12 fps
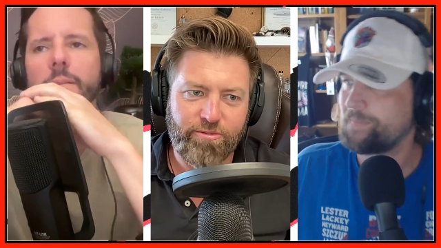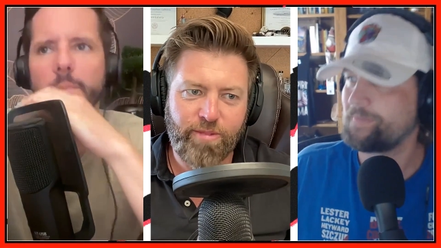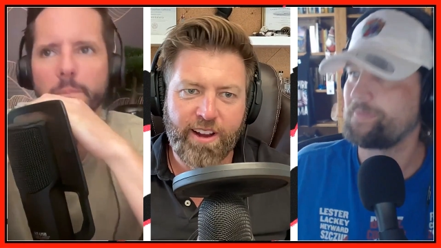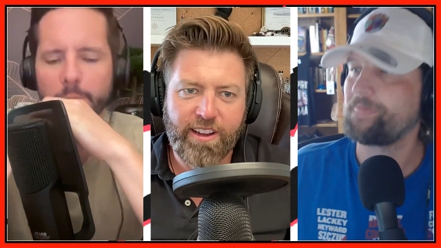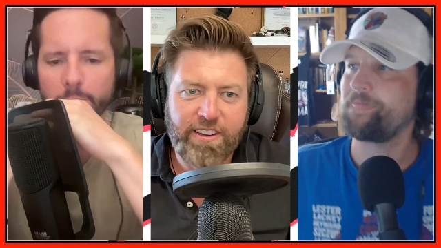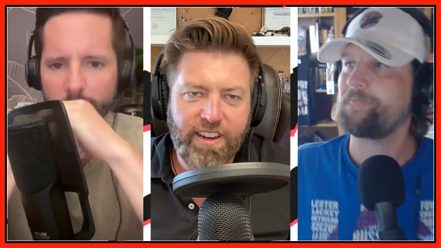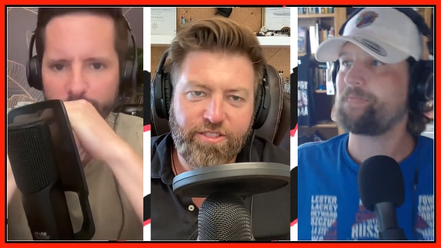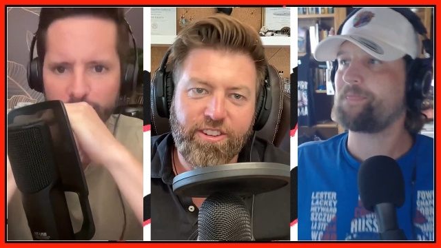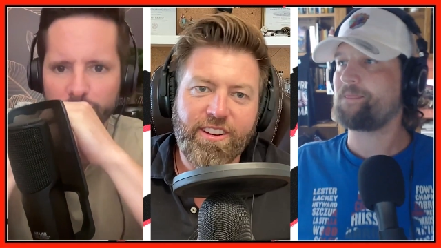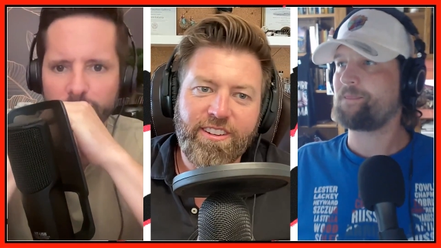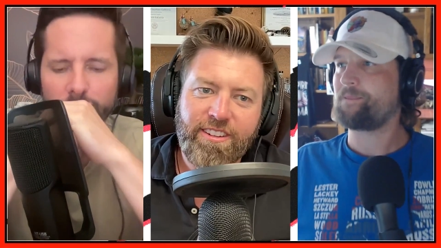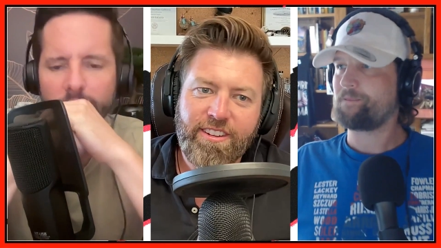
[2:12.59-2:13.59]
Speaker 1: recognition.
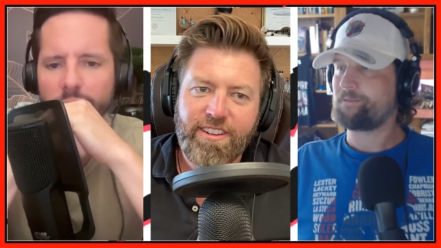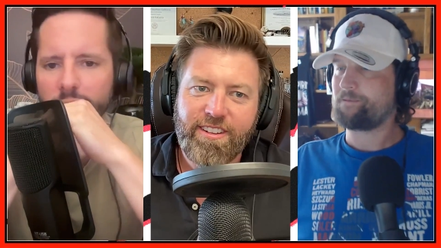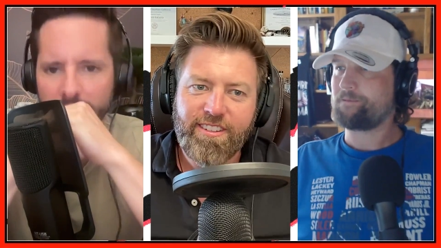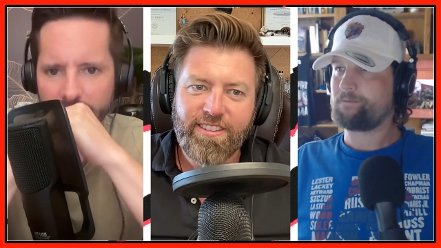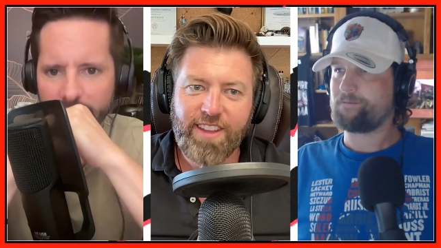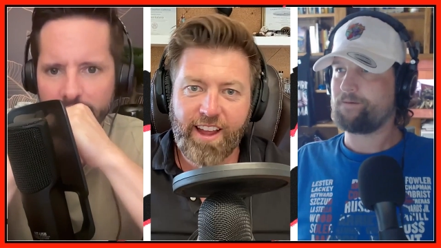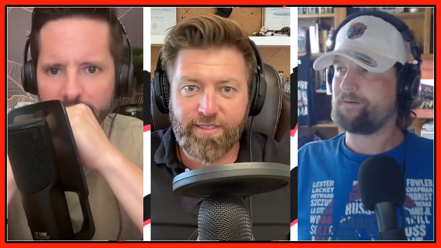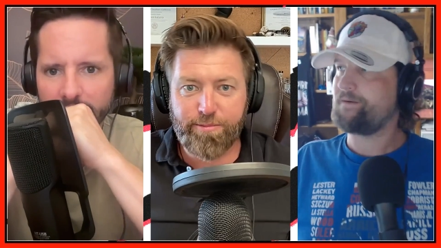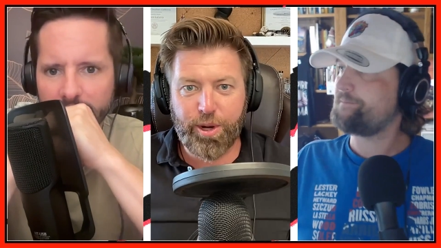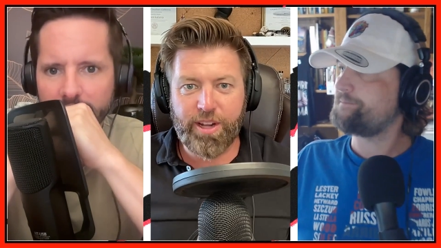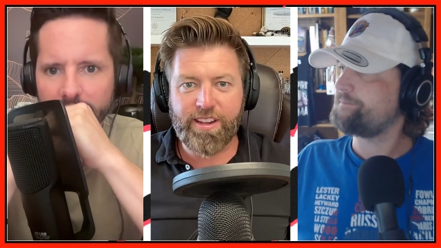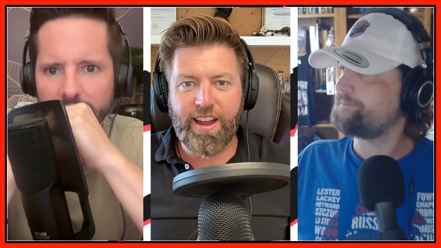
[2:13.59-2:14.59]
That's yep.
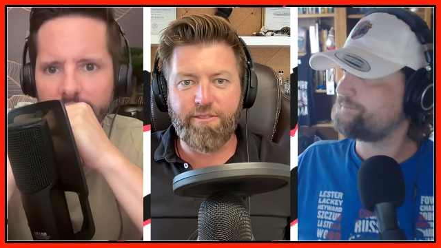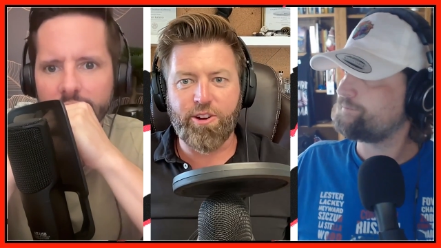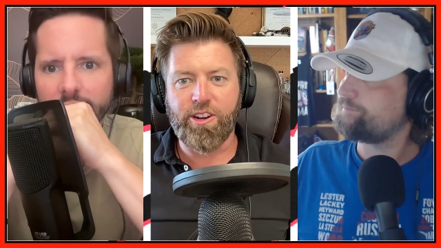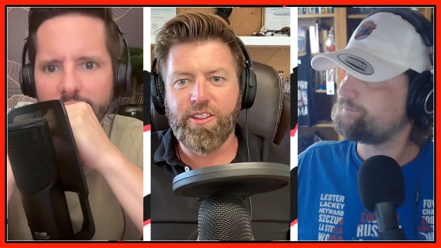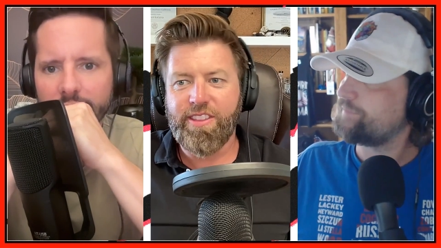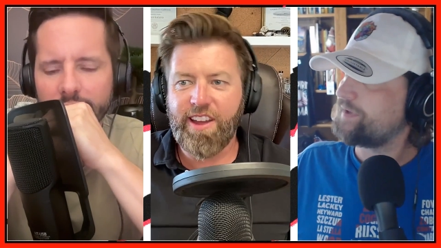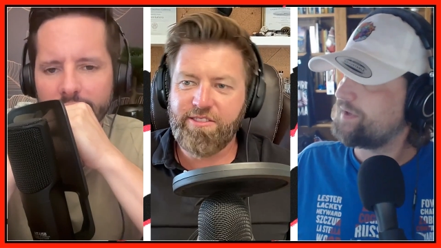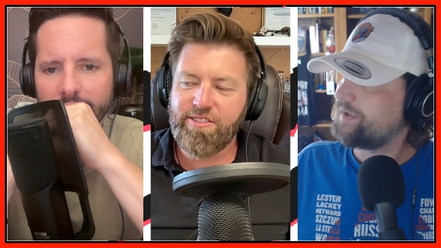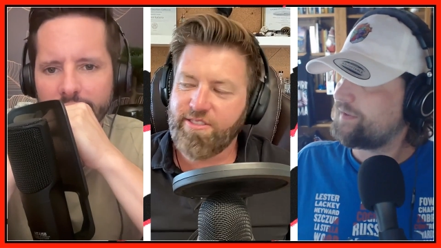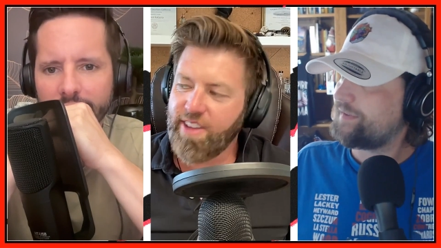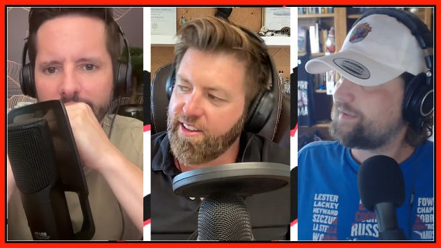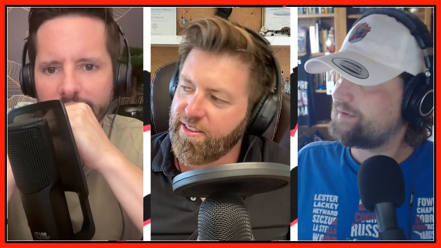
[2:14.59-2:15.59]
pretty clever. That's
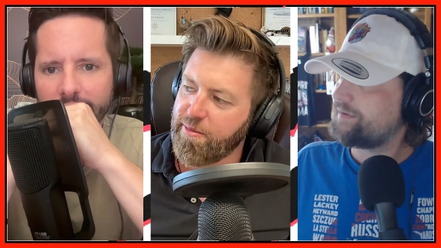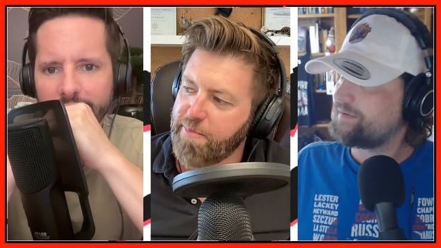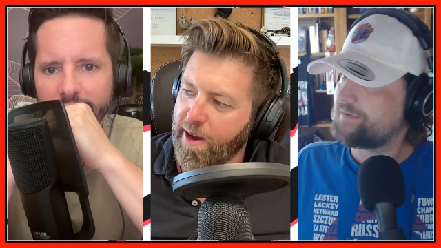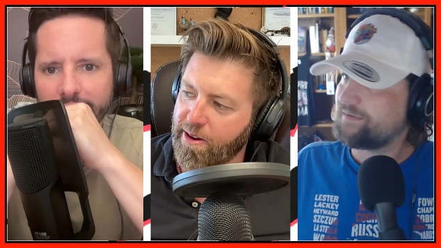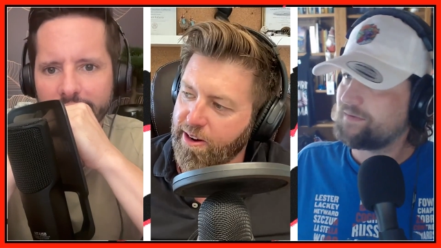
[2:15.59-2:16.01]
that's a better